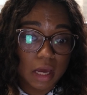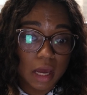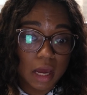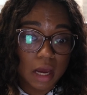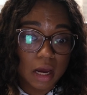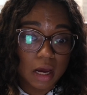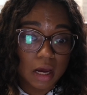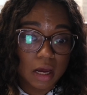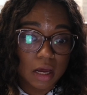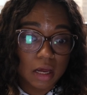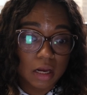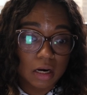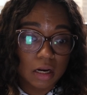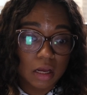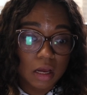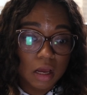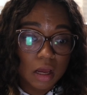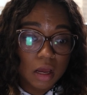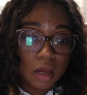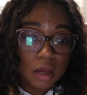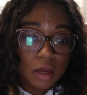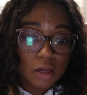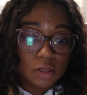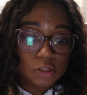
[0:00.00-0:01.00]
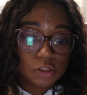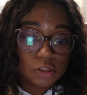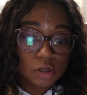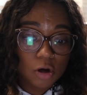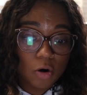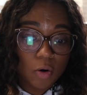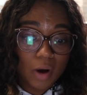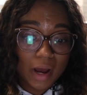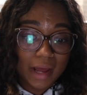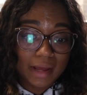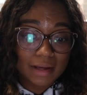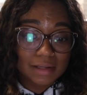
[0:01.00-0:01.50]
And
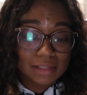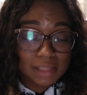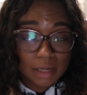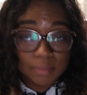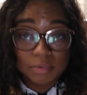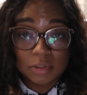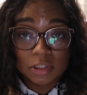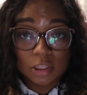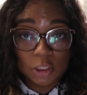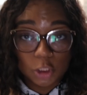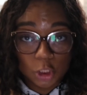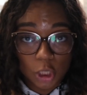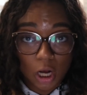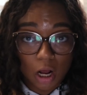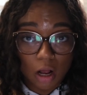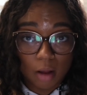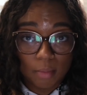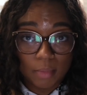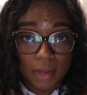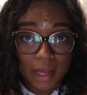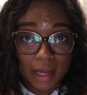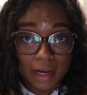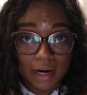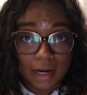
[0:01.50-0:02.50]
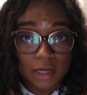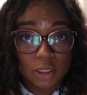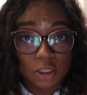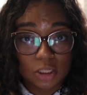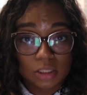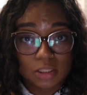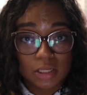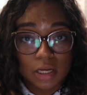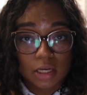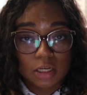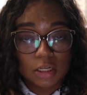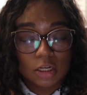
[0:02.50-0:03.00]
so I accepted the job and I
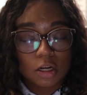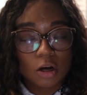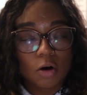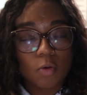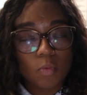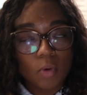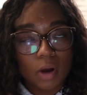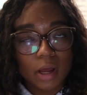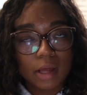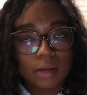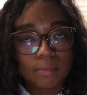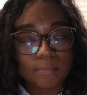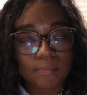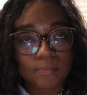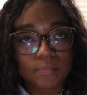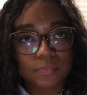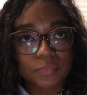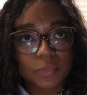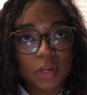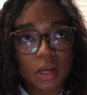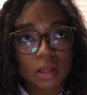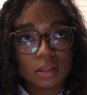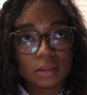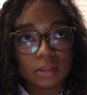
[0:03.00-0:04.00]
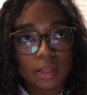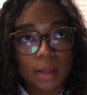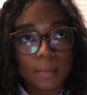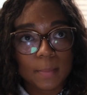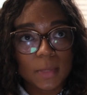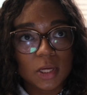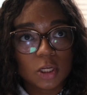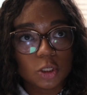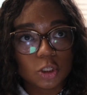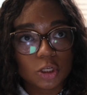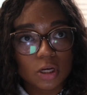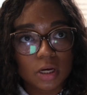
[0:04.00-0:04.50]
just said, you know what, let
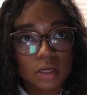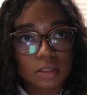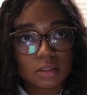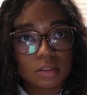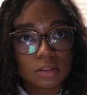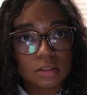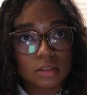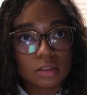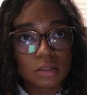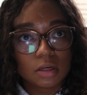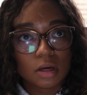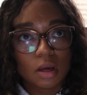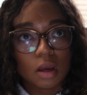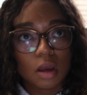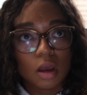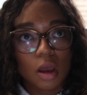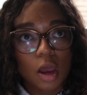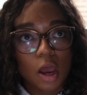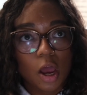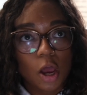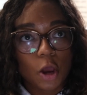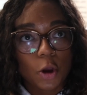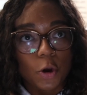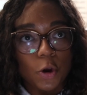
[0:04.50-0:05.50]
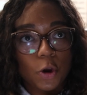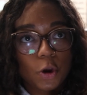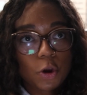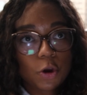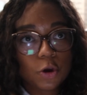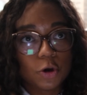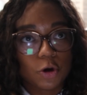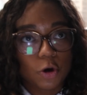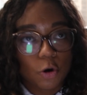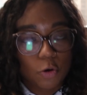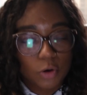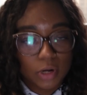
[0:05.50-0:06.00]
me just
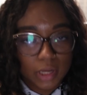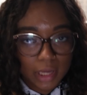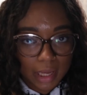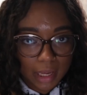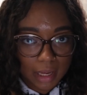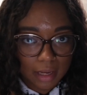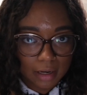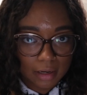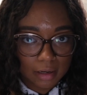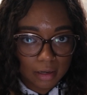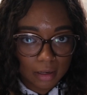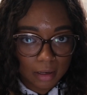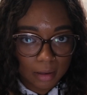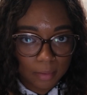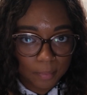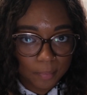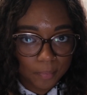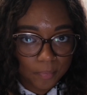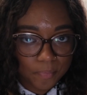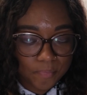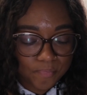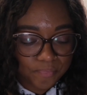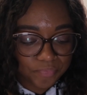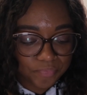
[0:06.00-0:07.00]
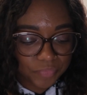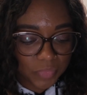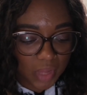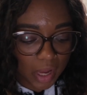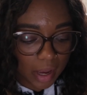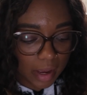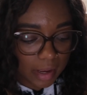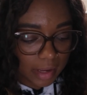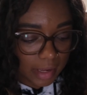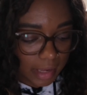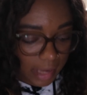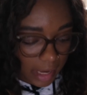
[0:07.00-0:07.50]
go to Canada,
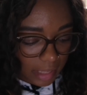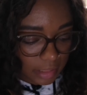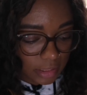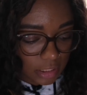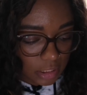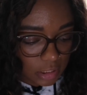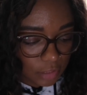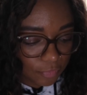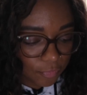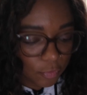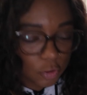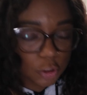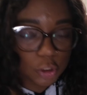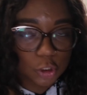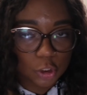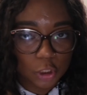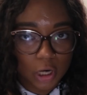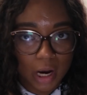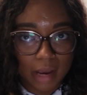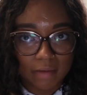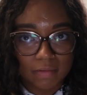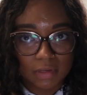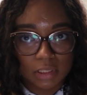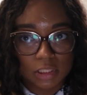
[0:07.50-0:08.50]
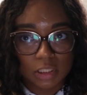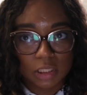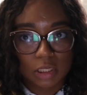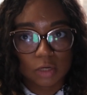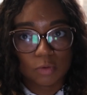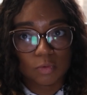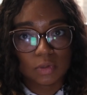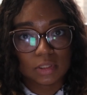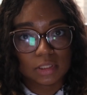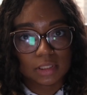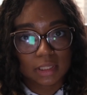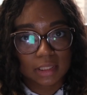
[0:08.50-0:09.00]
get this first driving
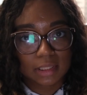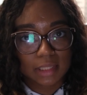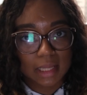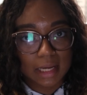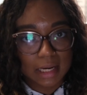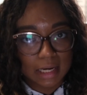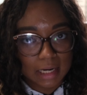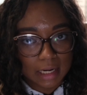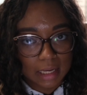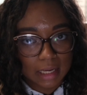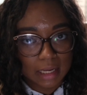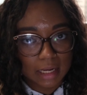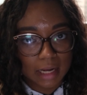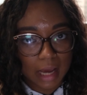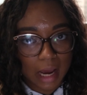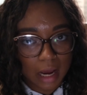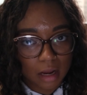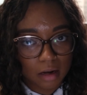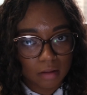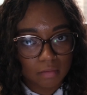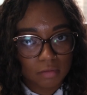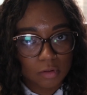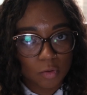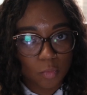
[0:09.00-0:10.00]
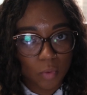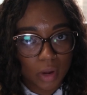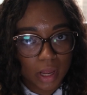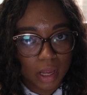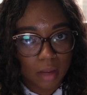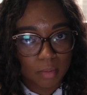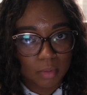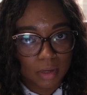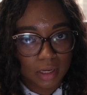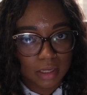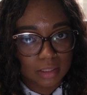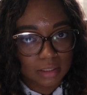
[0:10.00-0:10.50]
sequence that they need out of the
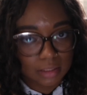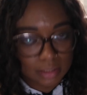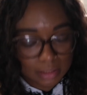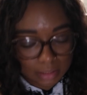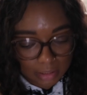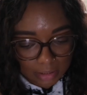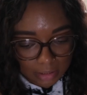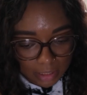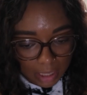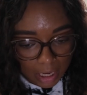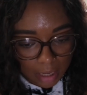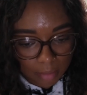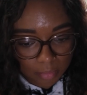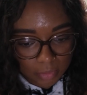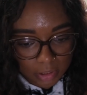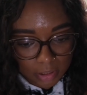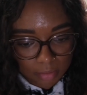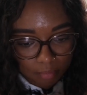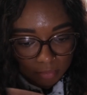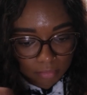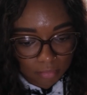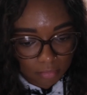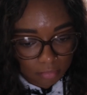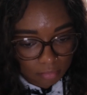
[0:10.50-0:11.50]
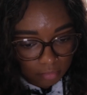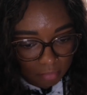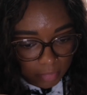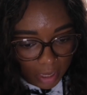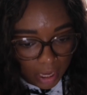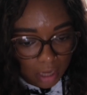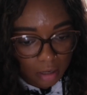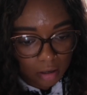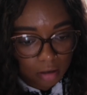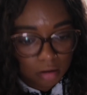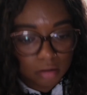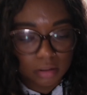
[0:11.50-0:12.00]
way because it's a timely
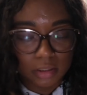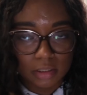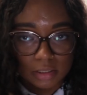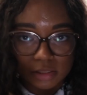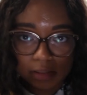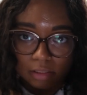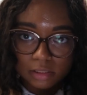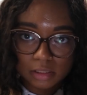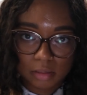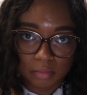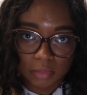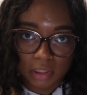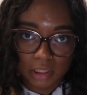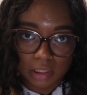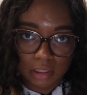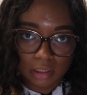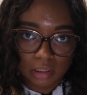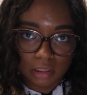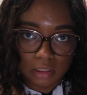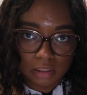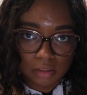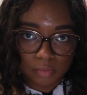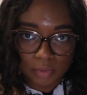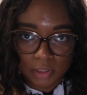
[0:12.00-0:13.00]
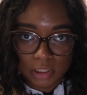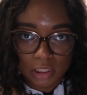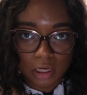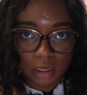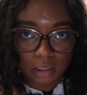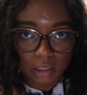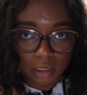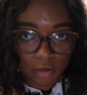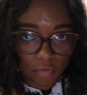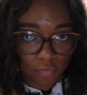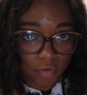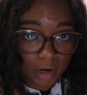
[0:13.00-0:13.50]
manner. This is something that needs to be
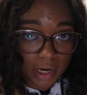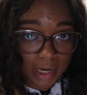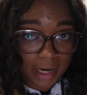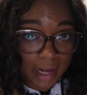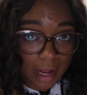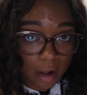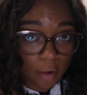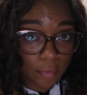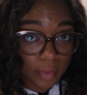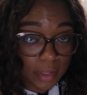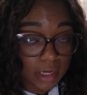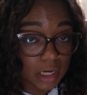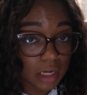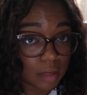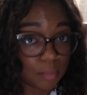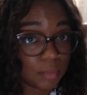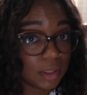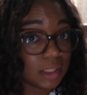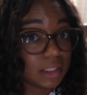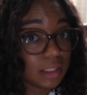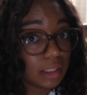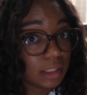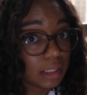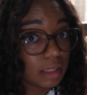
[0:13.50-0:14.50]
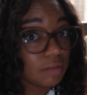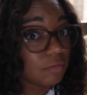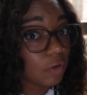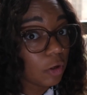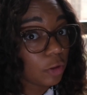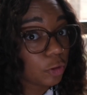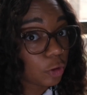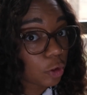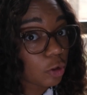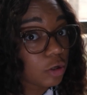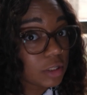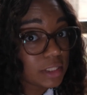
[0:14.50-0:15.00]
done like right now. They need me to leave
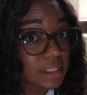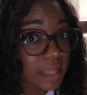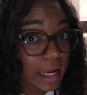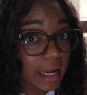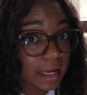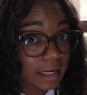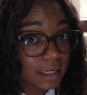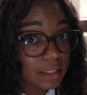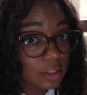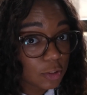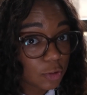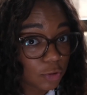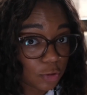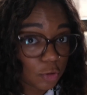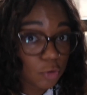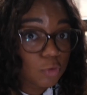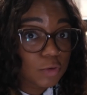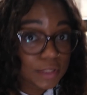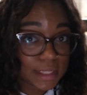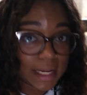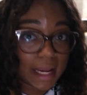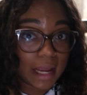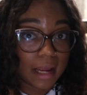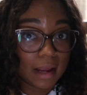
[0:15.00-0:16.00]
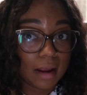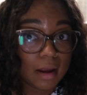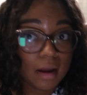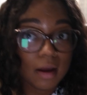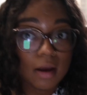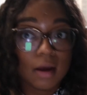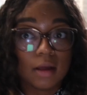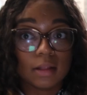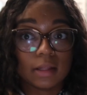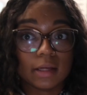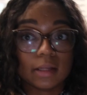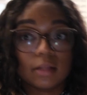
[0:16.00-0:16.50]
on Thursday. It is Tuesday.
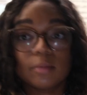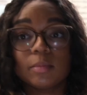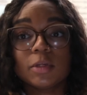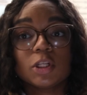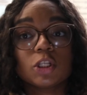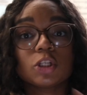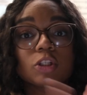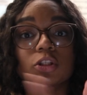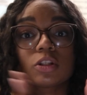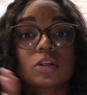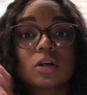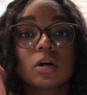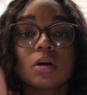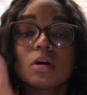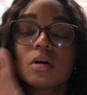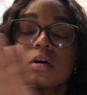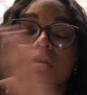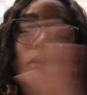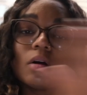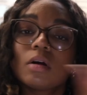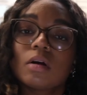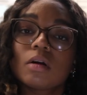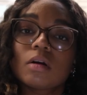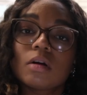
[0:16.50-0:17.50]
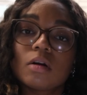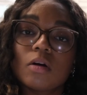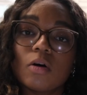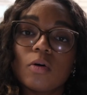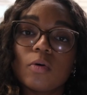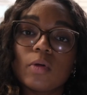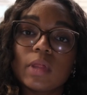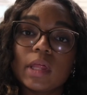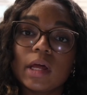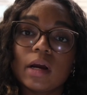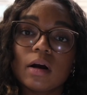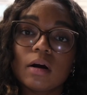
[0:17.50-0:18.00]
Like, let me just
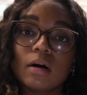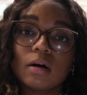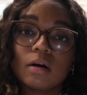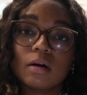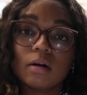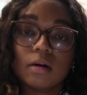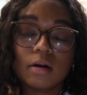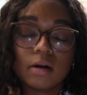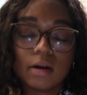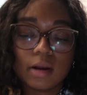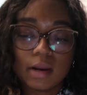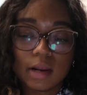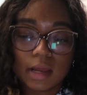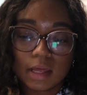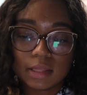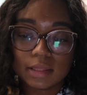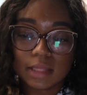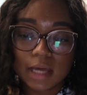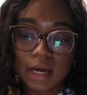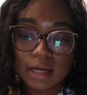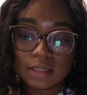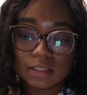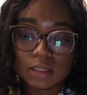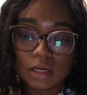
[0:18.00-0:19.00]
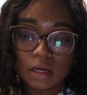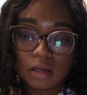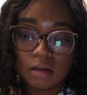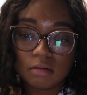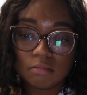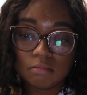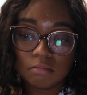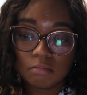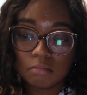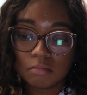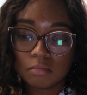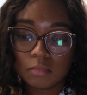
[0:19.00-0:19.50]
go there, get that done,
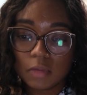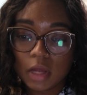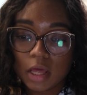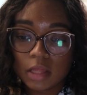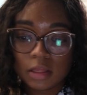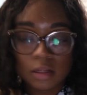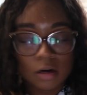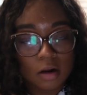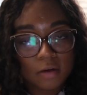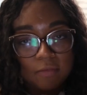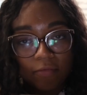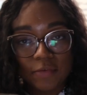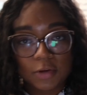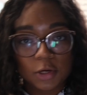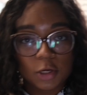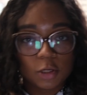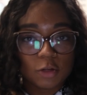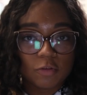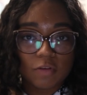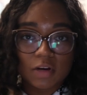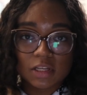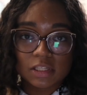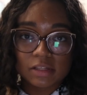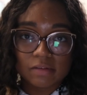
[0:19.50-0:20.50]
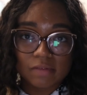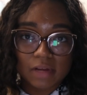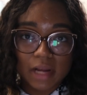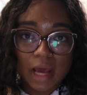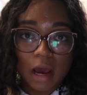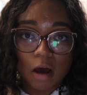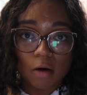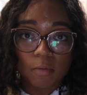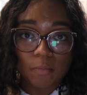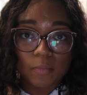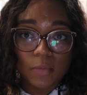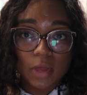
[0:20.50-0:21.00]
and then I'll figure the rest of it
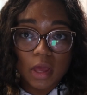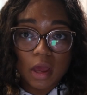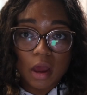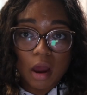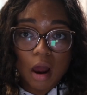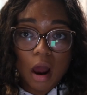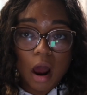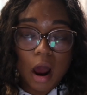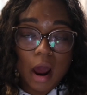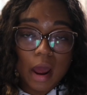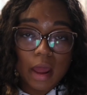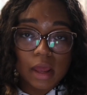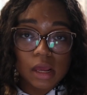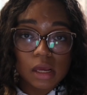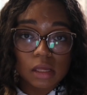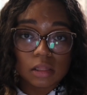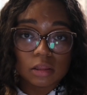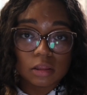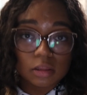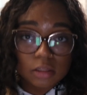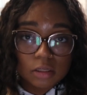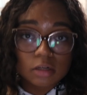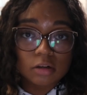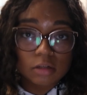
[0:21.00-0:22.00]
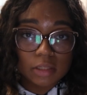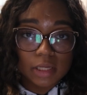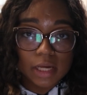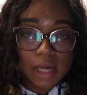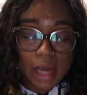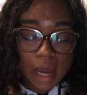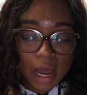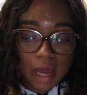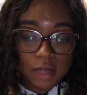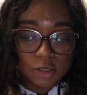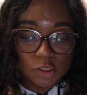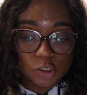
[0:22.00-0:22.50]
out. I literally
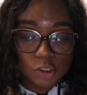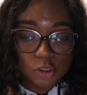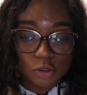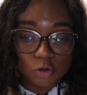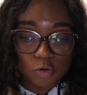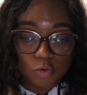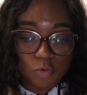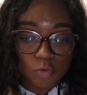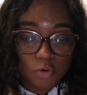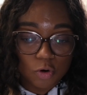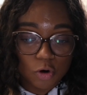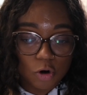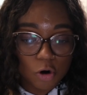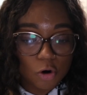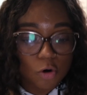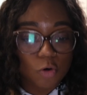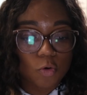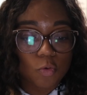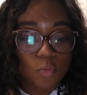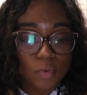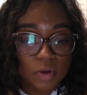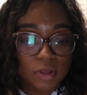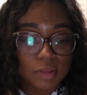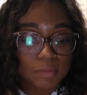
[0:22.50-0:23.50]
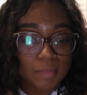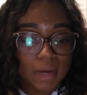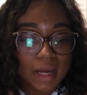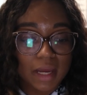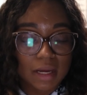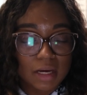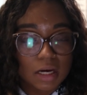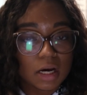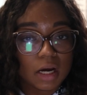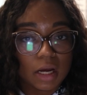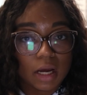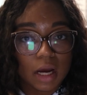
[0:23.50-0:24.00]
had to go with my
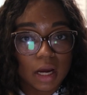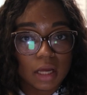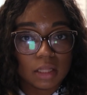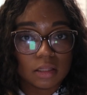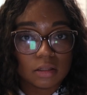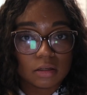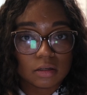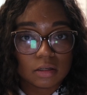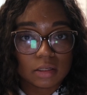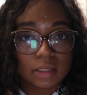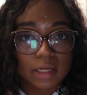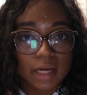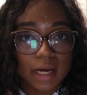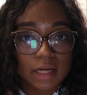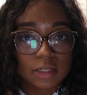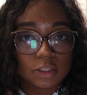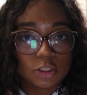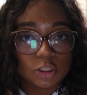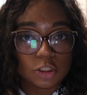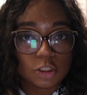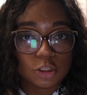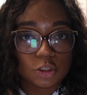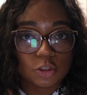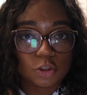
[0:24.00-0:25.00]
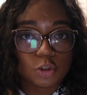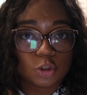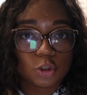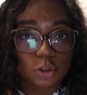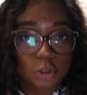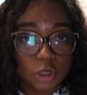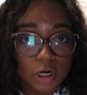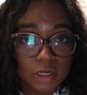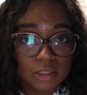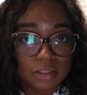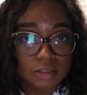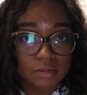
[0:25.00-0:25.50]
gut. I literally had to just
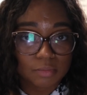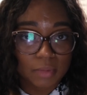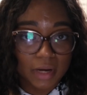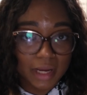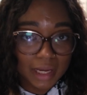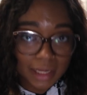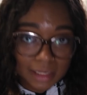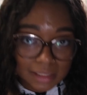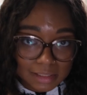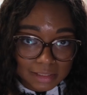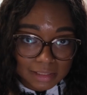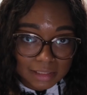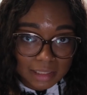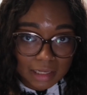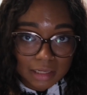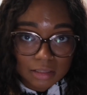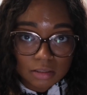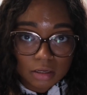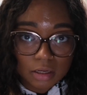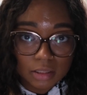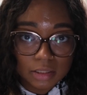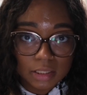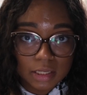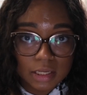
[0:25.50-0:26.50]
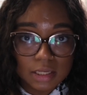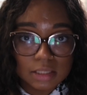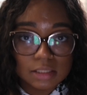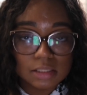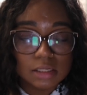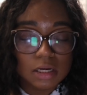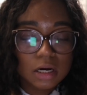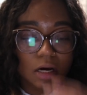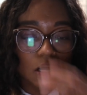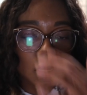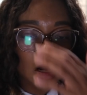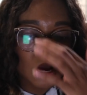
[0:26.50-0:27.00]
trust my instinct on this.
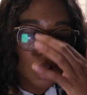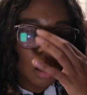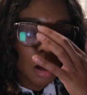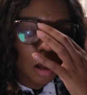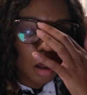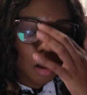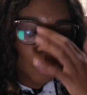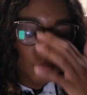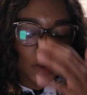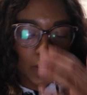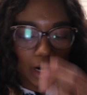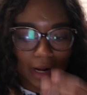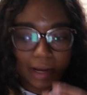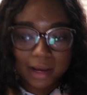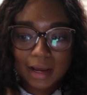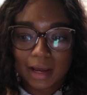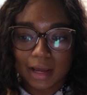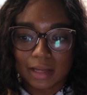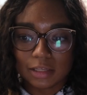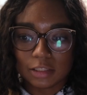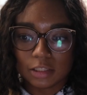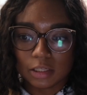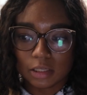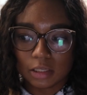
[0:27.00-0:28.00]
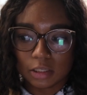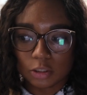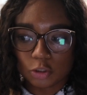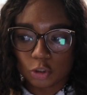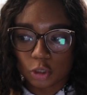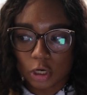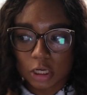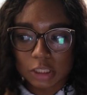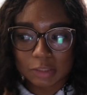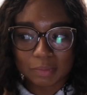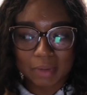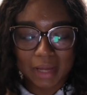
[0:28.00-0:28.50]
And I had to
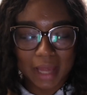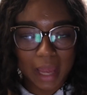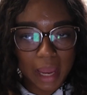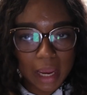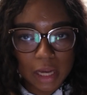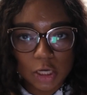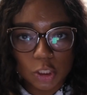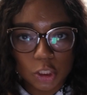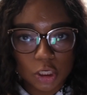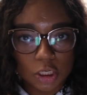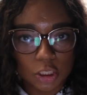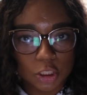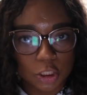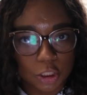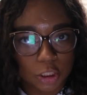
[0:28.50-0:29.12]
trust my agent.